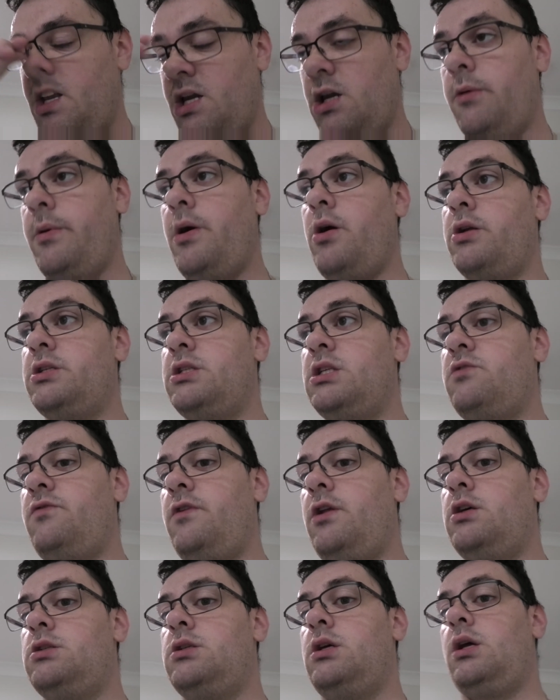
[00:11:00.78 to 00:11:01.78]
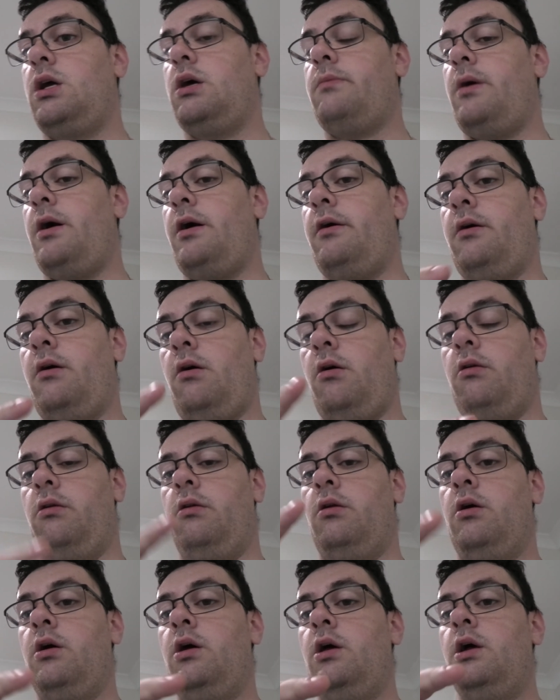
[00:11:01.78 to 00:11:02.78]
To be honest, this video is going to come out
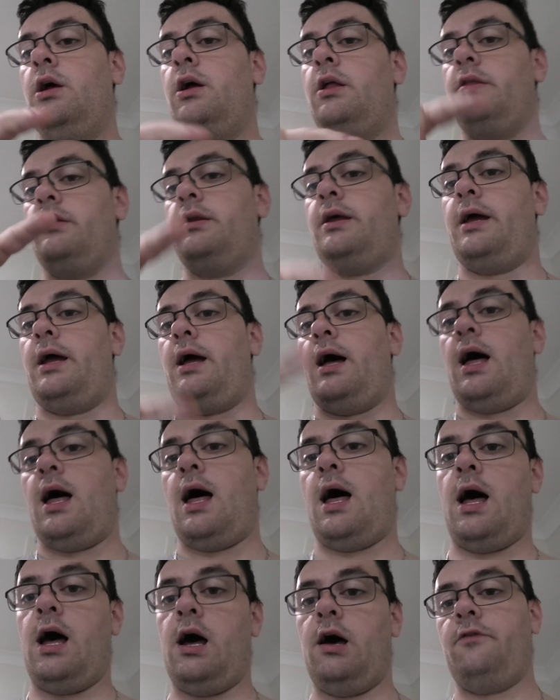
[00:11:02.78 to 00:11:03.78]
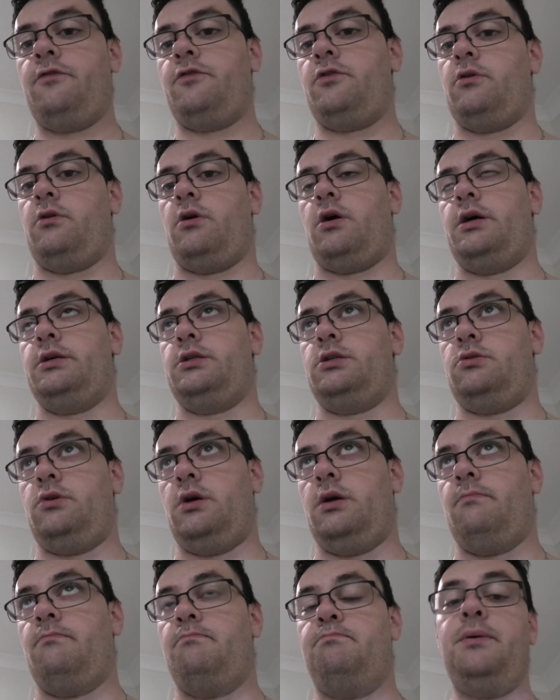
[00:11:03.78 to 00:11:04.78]
on the day after I
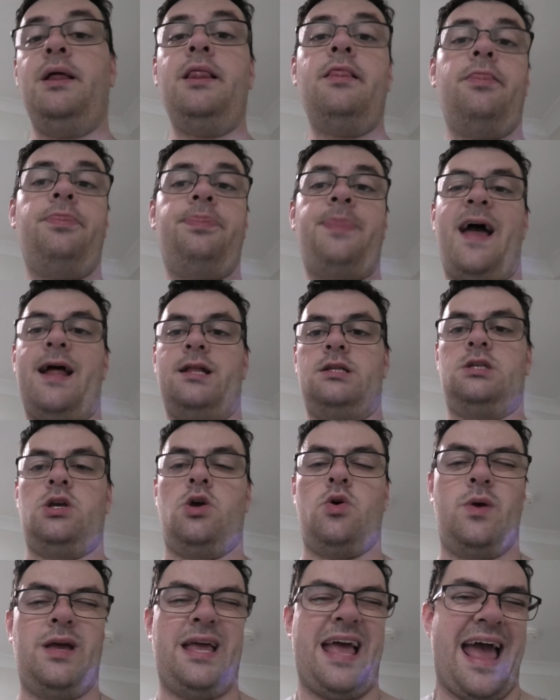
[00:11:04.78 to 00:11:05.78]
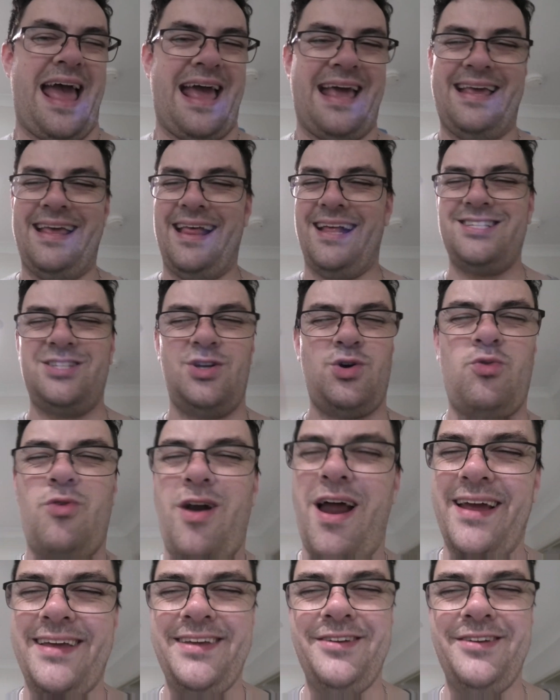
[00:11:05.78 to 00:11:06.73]
stream, but that's okay, that's alright,